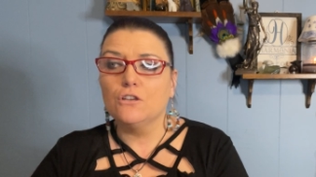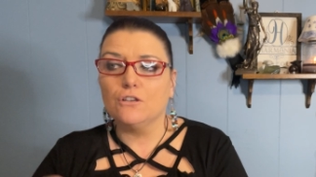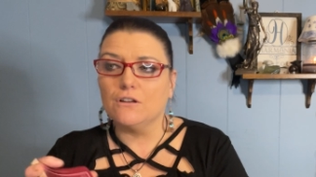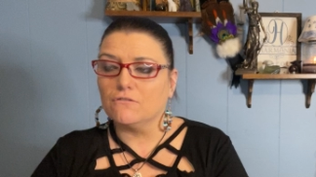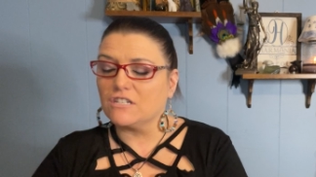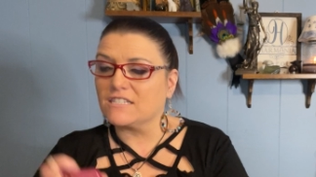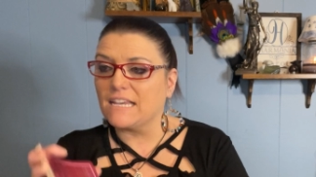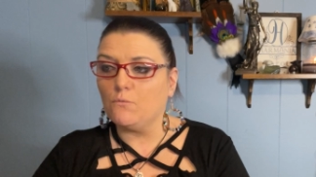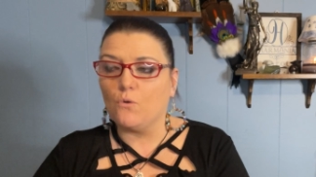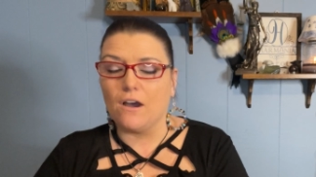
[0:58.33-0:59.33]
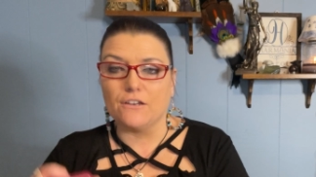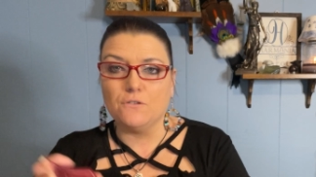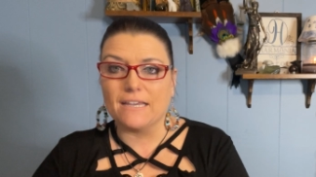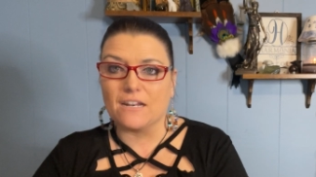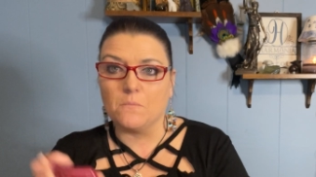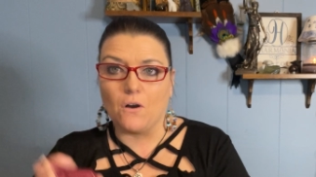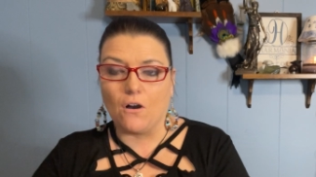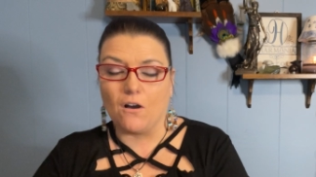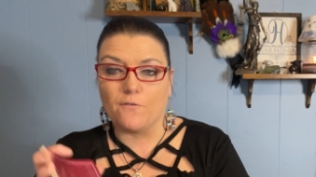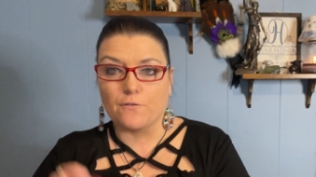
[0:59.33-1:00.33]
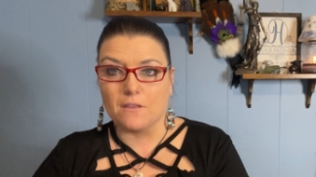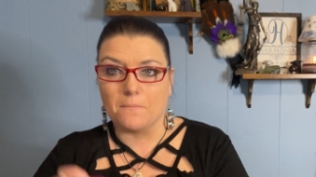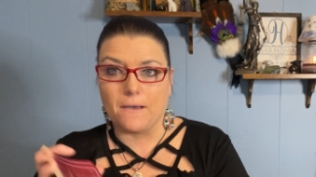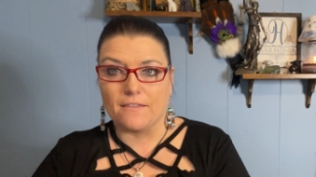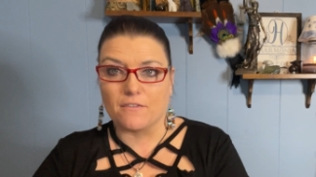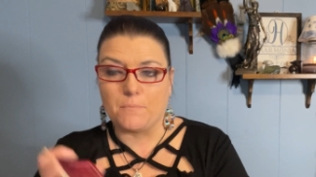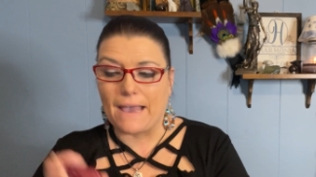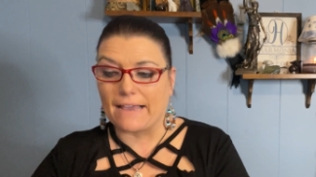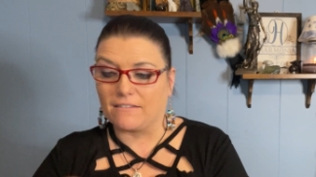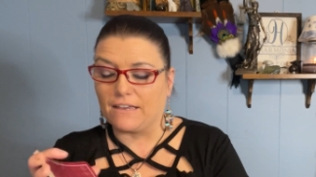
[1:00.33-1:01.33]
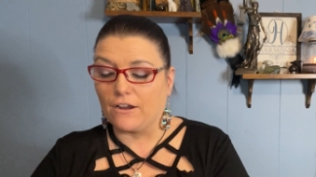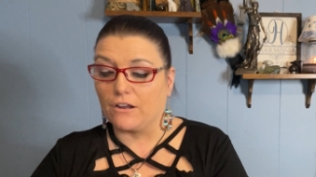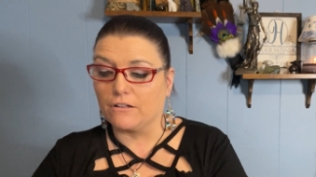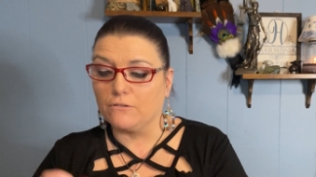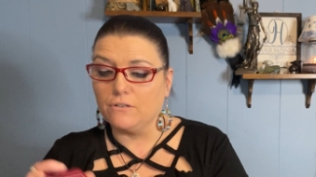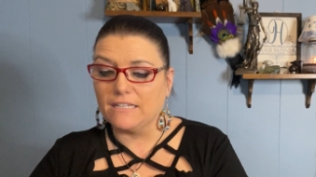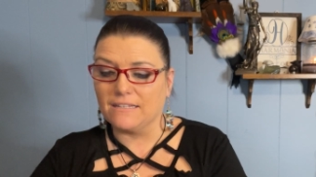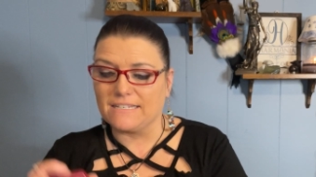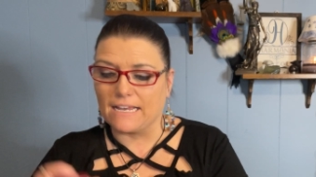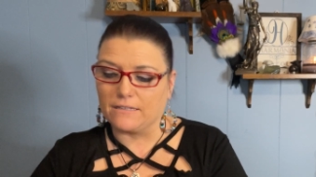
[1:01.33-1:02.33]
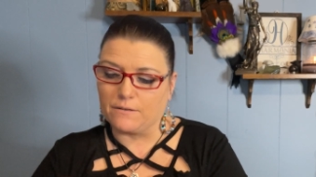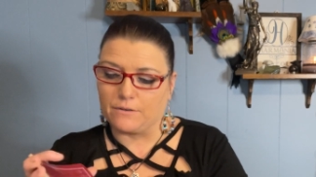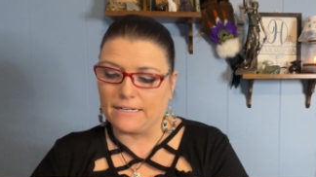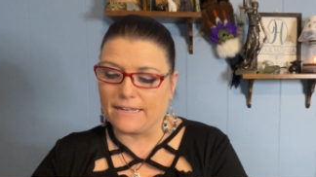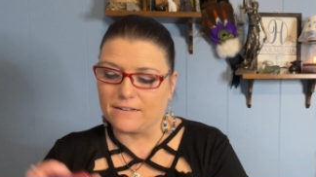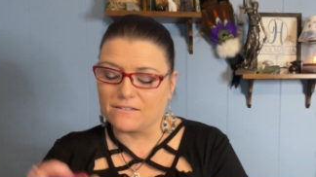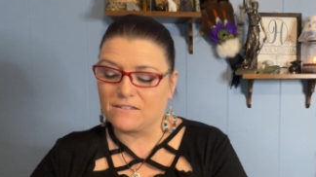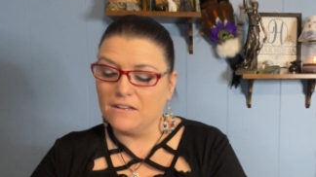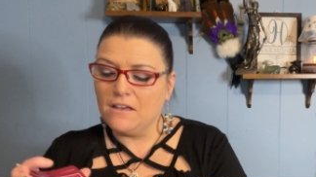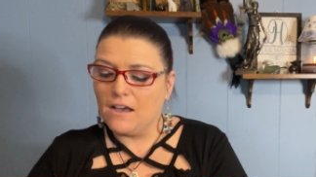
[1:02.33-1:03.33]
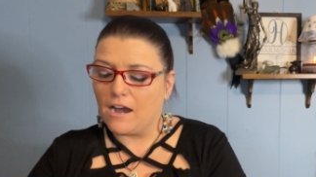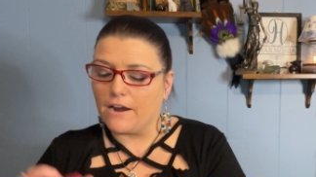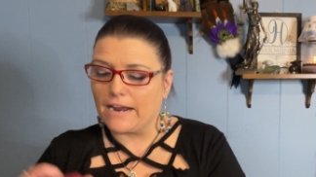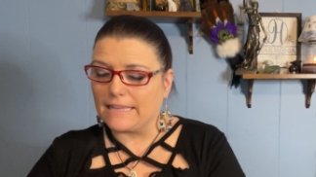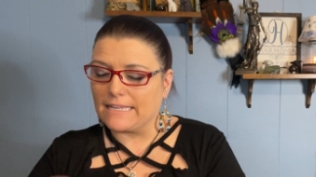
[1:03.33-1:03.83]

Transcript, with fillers: you don't just get one, you get them all for the month back there, including the daily readings. All right,